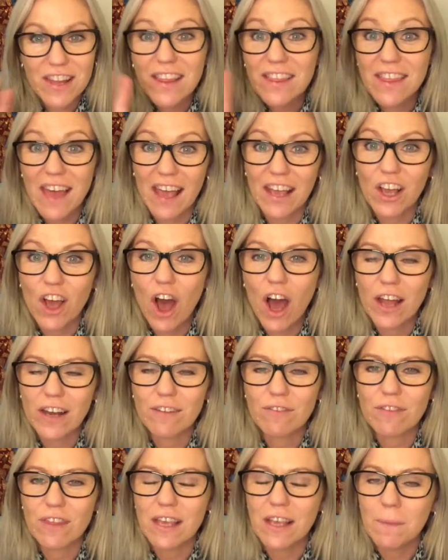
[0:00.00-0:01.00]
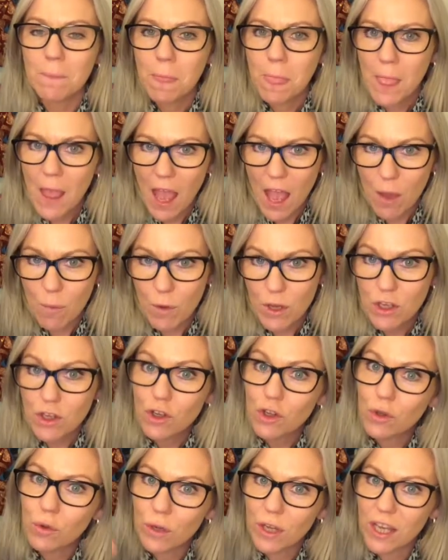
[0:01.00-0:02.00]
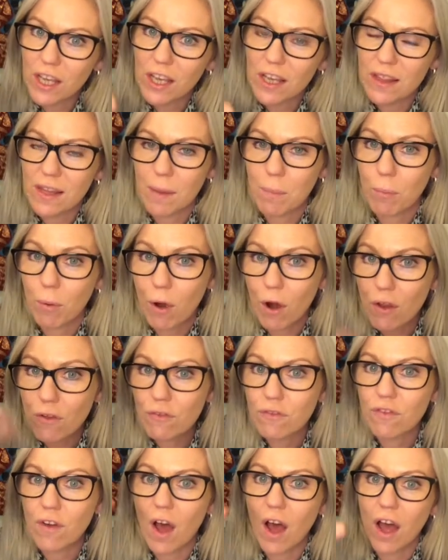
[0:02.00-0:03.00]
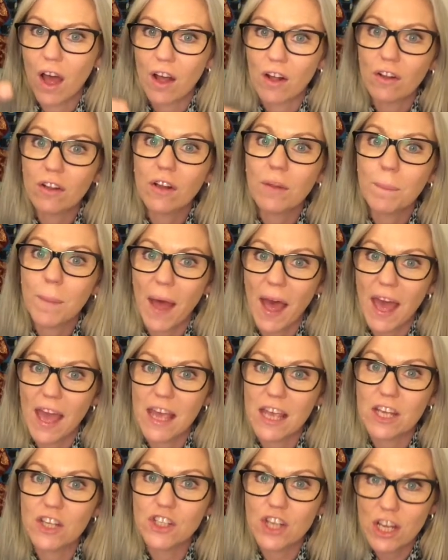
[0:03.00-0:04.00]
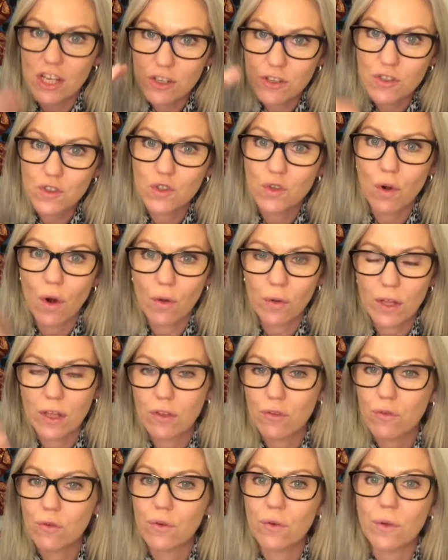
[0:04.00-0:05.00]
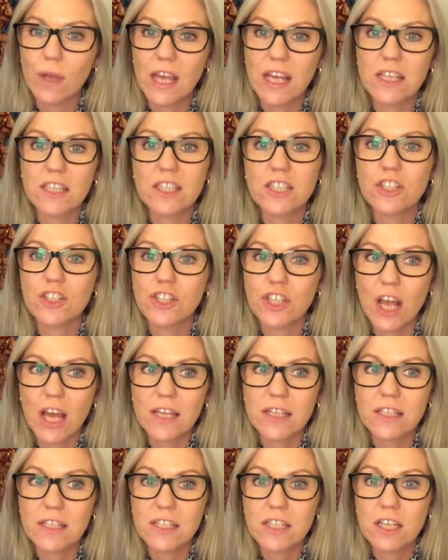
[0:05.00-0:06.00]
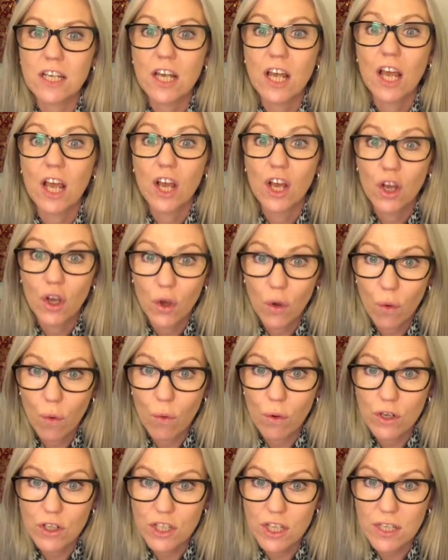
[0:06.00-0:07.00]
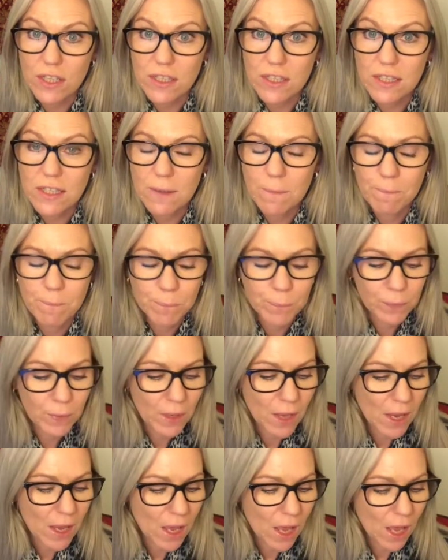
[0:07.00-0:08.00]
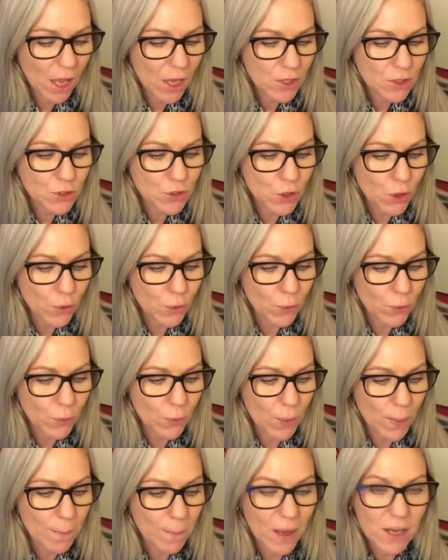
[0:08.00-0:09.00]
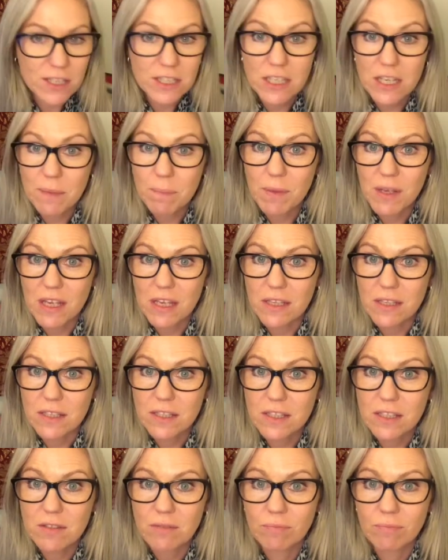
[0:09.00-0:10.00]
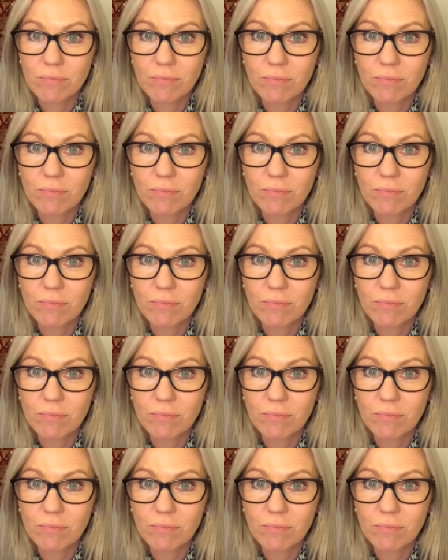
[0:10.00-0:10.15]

that kind of thing. And when you're looking at their profile page and you're scrolling through, it's just gorgeous. So my tip is,